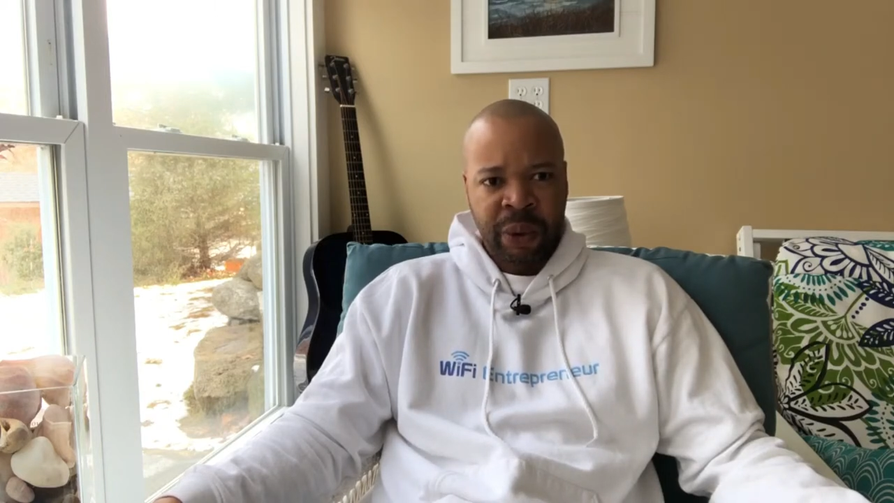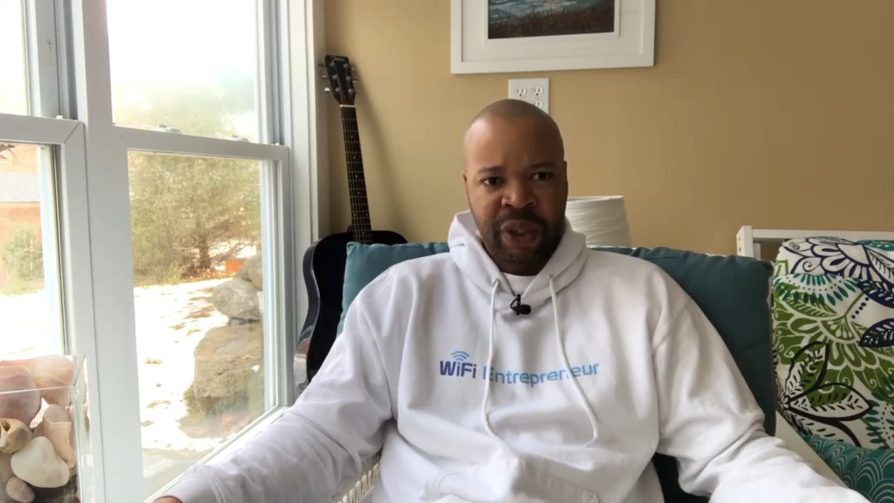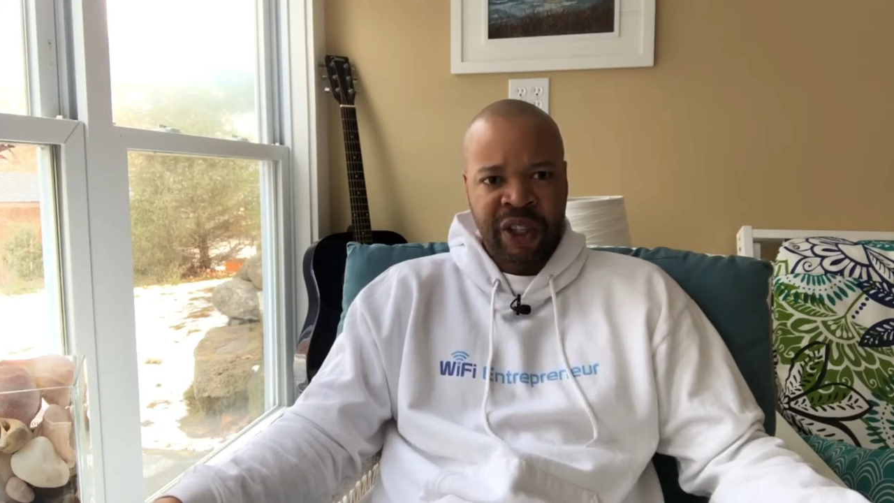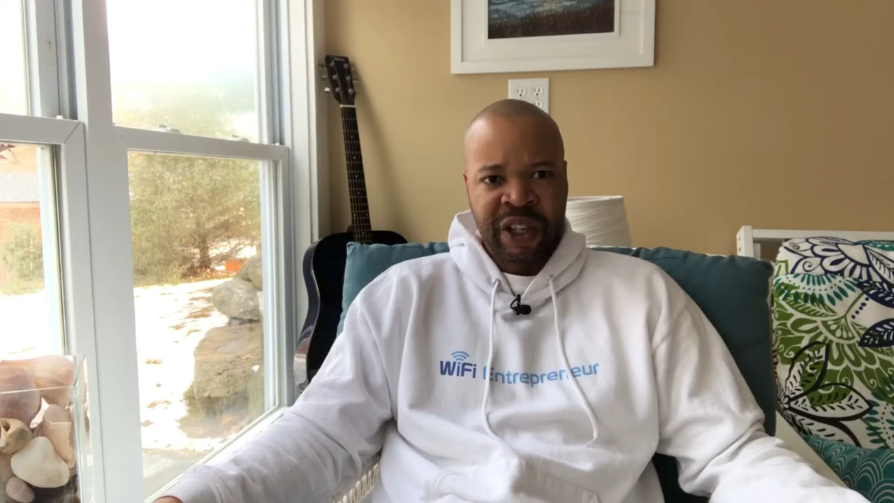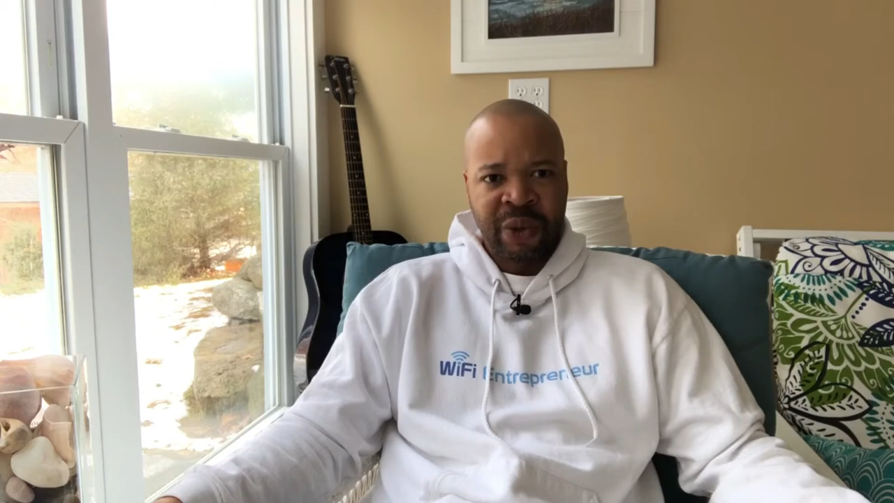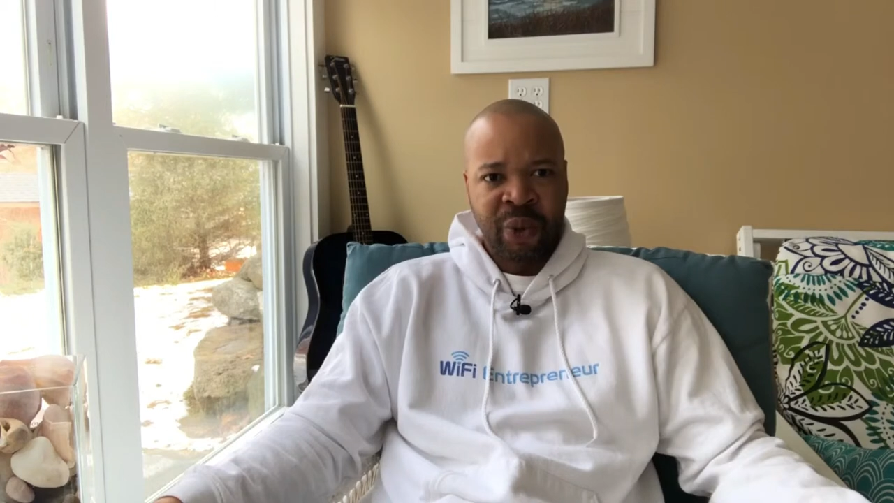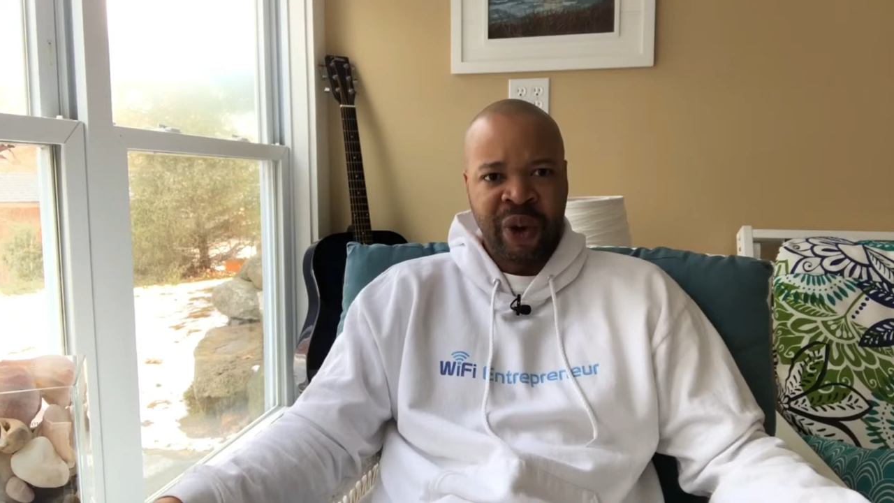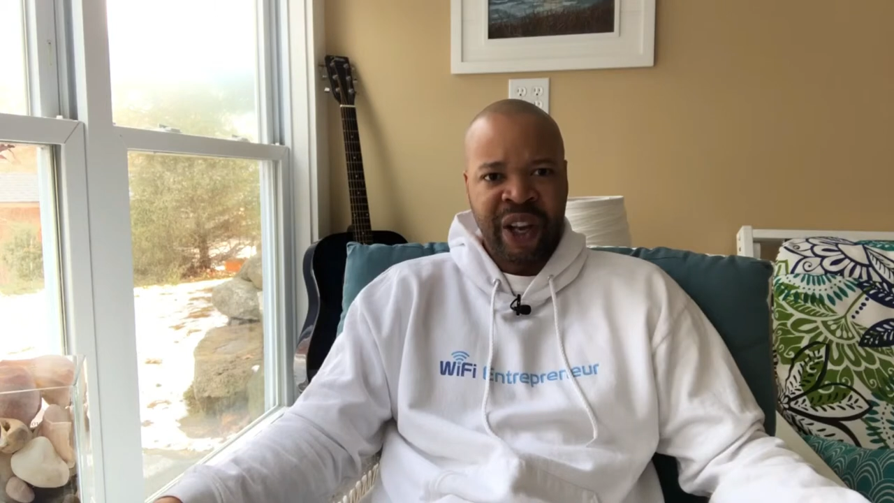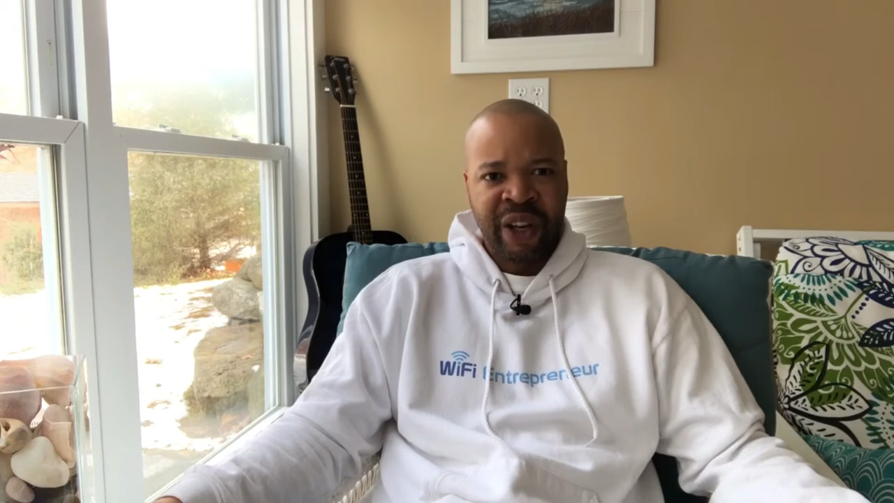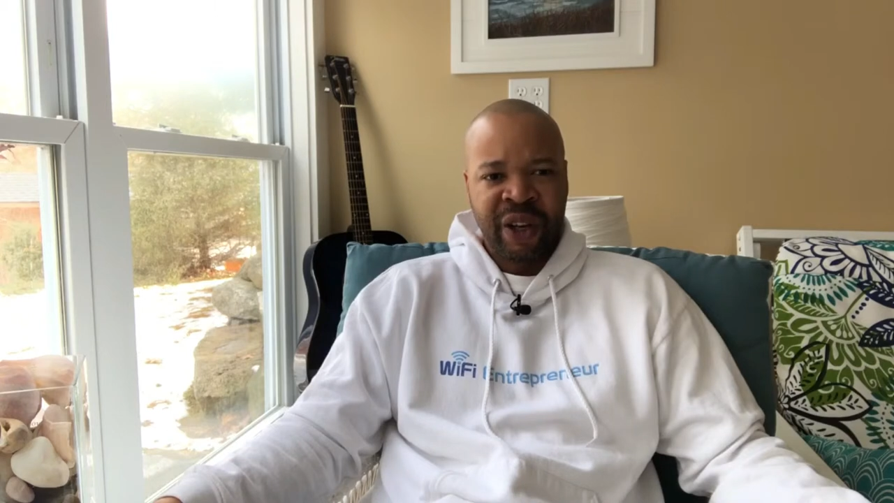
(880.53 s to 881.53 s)
which is
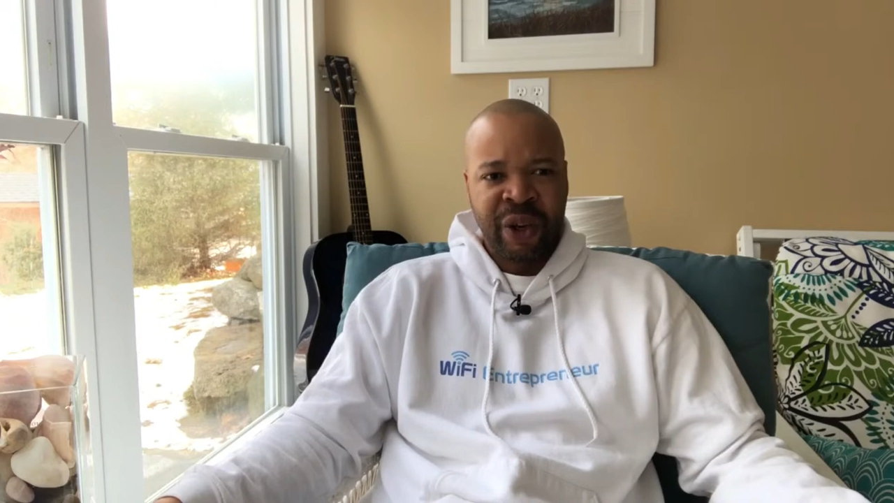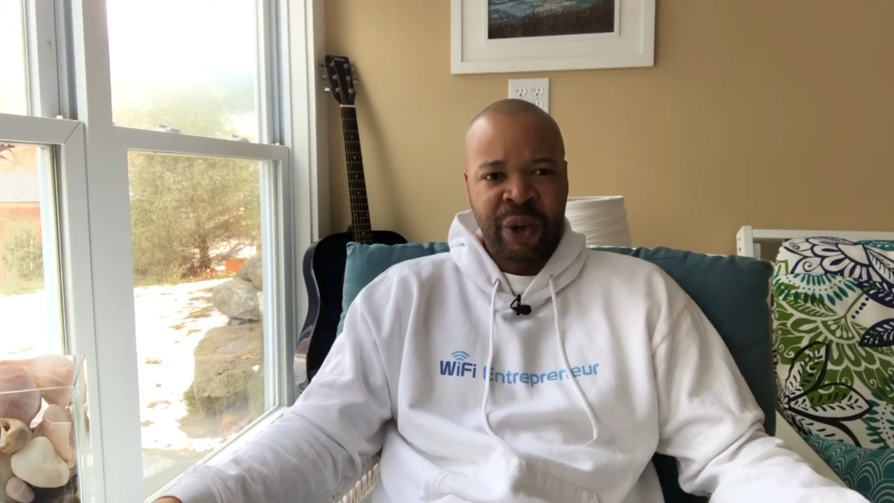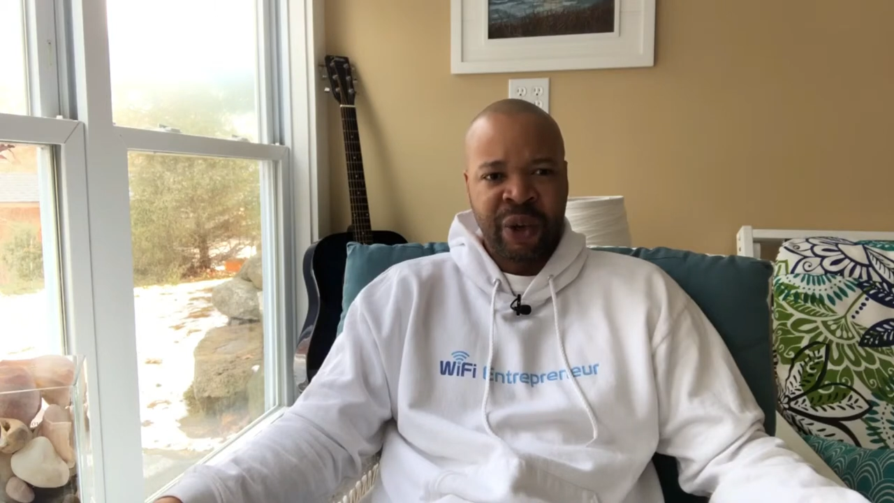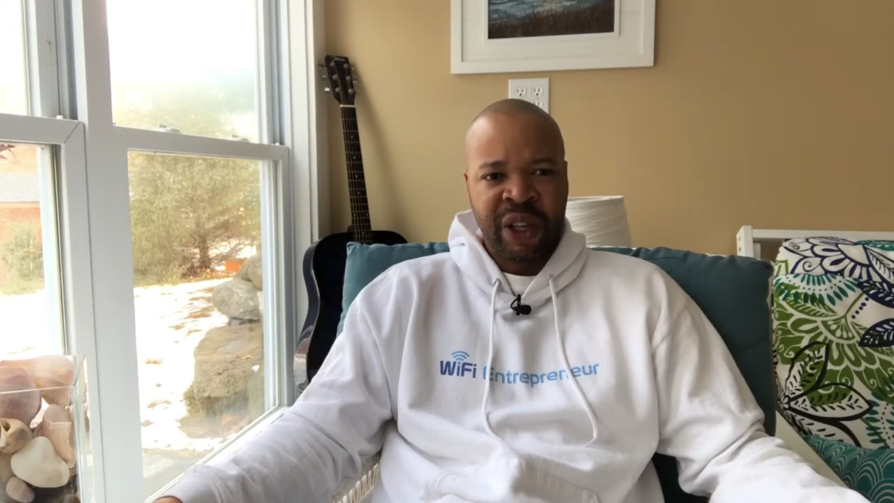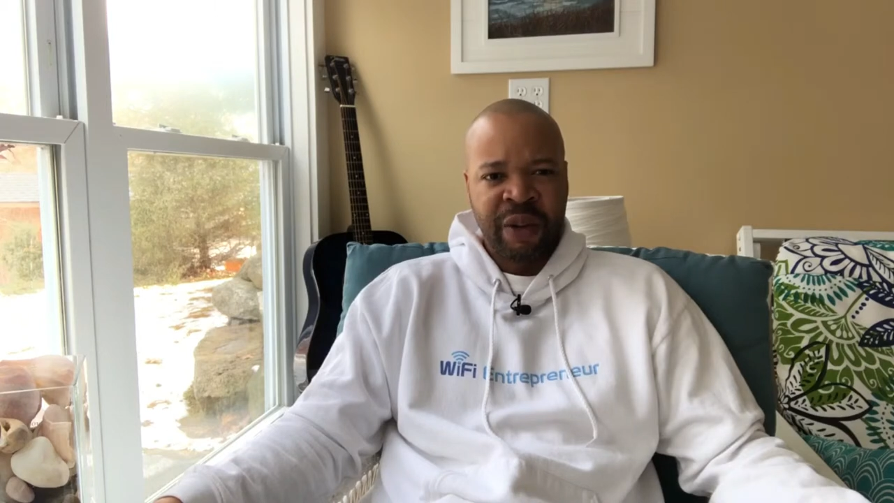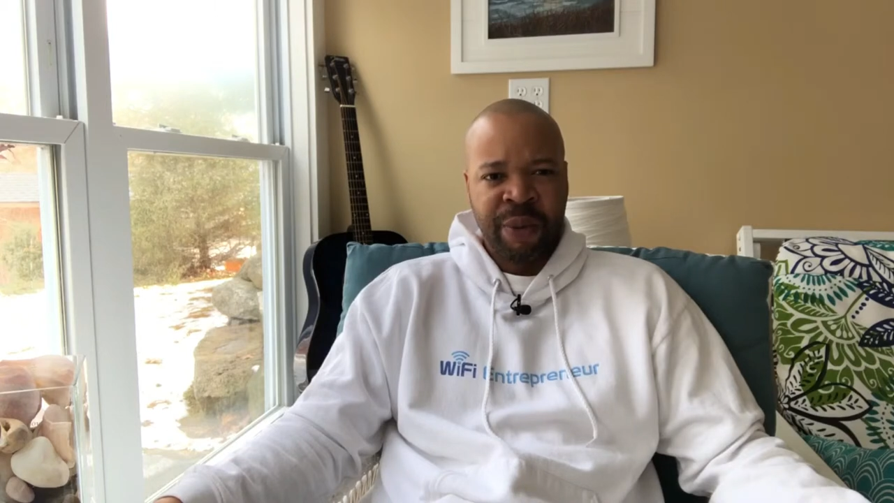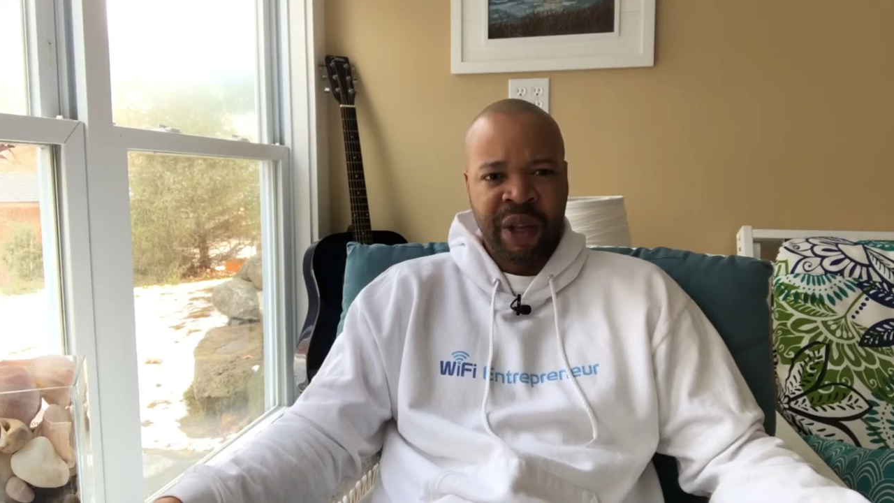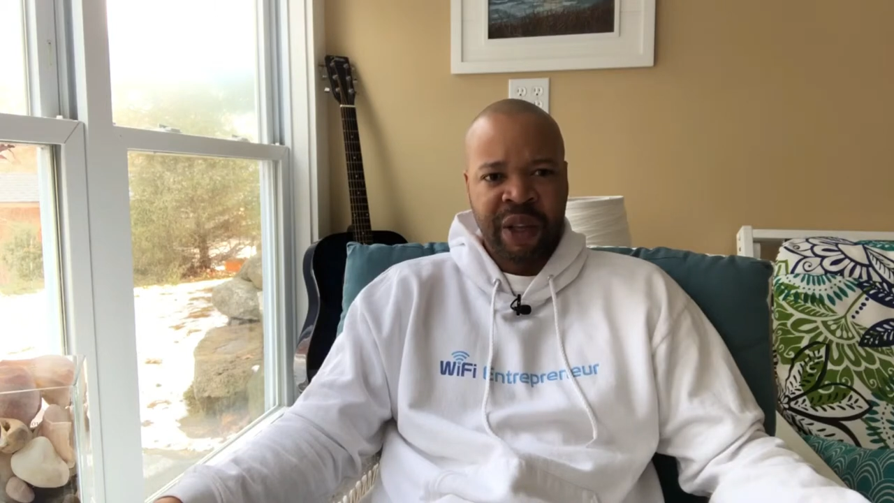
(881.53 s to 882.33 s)
what you give me